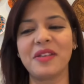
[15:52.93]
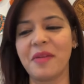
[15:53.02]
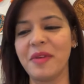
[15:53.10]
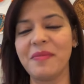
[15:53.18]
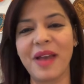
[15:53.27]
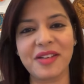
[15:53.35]
So
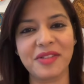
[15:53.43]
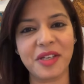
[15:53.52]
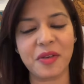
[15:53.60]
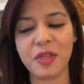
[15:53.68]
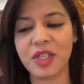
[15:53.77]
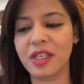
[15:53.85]
coming back to
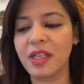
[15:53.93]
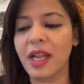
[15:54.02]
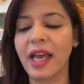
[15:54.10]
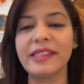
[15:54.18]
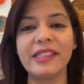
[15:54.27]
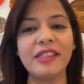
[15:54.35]
the question,
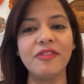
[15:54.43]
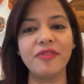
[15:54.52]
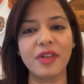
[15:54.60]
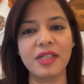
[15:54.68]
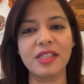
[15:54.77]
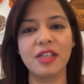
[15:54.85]
I think the
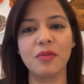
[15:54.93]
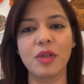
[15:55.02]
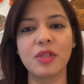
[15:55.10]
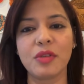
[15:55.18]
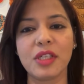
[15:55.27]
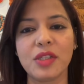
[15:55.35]
first thing
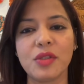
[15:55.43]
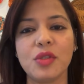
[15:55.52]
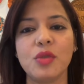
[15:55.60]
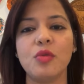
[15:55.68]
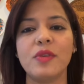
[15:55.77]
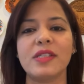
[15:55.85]
what you need to
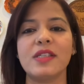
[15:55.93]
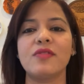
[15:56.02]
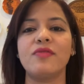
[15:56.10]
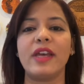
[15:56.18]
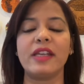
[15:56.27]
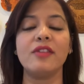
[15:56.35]
do, which
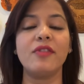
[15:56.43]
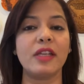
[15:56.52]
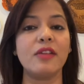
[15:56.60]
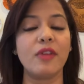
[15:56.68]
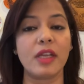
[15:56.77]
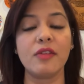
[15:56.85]
is very,
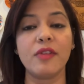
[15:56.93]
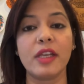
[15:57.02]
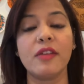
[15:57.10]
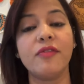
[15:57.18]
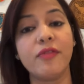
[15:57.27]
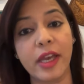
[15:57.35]
very, very,
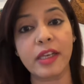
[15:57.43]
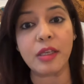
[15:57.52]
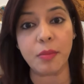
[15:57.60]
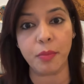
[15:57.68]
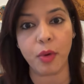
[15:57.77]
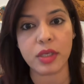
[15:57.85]
very,
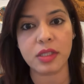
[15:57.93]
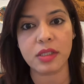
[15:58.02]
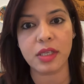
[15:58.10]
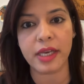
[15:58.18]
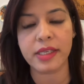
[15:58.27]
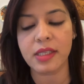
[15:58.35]
very
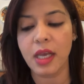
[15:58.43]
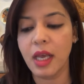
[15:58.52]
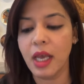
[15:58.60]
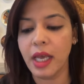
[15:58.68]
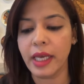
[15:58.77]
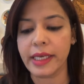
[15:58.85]
important, guys,
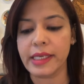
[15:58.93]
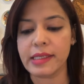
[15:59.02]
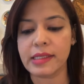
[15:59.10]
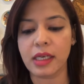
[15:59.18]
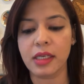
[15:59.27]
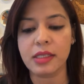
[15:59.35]

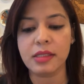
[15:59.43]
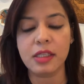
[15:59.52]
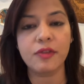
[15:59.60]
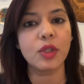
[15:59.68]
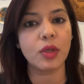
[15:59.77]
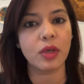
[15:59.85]
is
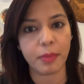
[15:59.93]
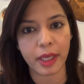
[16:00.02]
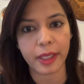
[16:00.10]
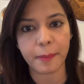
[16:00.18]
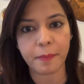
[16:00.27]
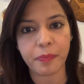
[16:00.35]
sit
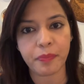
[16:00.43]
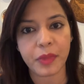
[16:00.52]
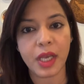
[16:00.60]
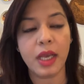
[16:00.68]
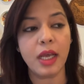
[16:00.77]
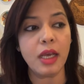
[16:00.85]
upline.
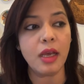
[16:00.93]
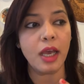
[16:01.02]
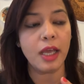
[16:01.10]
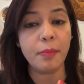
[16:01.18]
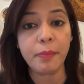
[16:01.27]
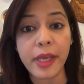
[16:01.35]

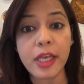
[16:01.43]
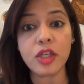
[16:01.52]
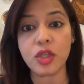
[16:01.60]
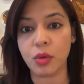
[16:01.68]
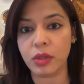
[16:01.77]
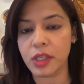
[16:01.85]
And make
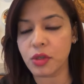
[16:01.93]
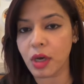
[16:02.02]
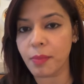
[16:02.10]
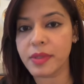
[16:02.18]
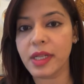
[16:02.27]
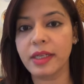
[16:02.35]
sure that your
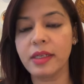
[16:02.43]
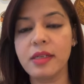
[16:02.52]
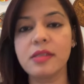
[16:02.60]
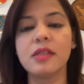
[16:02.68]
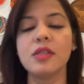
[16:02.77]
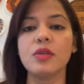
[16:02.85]
upline
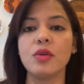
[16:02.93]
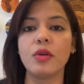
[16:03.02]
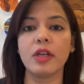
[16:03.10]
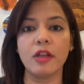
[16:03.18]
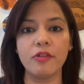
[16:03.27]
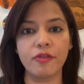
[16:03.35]
listen to
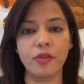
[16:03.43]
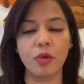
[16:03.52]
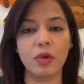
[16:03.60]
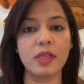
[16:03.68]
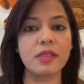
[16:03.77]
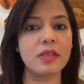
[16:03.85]
your
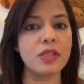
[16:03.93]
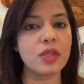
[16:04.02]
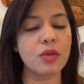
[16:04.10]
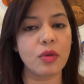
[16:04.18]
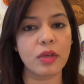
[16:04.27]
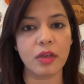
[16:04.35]
info, listens
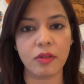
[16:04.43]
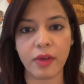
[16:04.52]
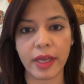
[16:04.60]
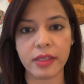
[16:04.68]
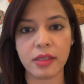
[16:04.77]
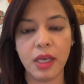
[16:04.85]
to your
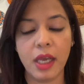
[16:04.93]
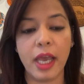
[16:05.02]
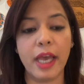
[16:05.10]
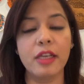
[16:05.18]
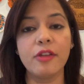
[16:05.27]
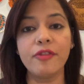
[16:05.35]
invite.
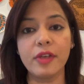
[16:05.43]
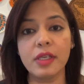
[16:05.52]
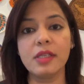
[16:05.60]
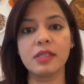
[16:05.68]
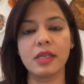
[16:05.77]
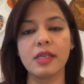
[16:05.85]
And if
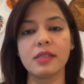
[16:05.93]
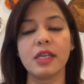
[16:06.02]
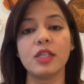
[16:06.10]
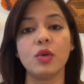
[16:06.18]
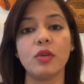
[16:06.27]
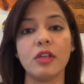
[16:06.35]
he says
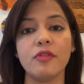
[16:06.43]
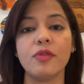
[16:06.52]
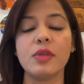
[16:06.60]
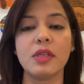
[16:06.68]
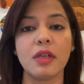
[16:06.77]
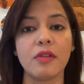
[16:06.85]
that your
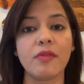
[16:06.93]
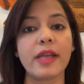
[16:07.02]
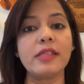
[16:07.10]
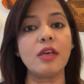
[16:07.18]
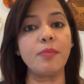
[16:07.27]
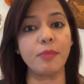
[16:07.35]
infos and
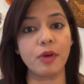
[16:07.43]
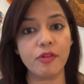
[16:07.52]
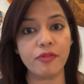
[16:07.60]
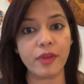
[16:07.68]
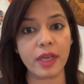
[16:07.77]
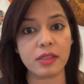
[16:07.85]
invites are
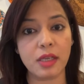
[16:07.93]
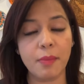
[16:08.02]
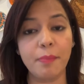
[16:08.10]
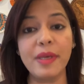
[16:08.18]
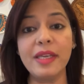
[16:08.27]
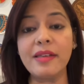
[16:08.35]
perfect,
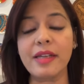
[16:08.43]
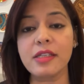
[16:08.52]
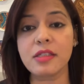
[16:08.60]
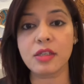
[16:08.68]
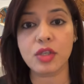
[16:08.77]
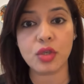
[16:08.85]
be
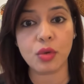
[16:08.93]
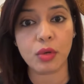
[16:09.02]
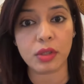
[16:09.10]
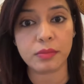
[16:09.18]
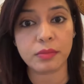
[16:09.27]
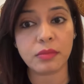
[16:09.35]
rest
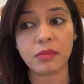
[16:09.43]
assured.